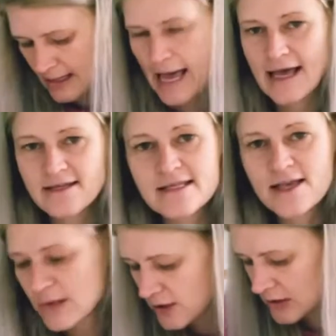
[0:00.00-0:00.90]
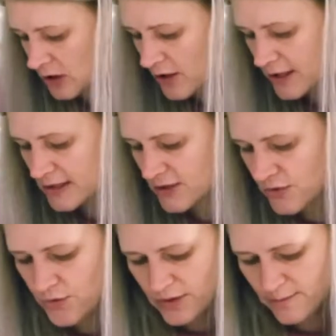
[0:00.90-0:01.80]
has a similar look
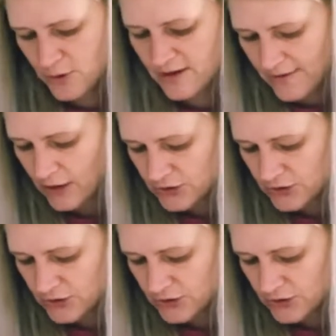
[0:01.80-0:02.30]
to the pre-felt.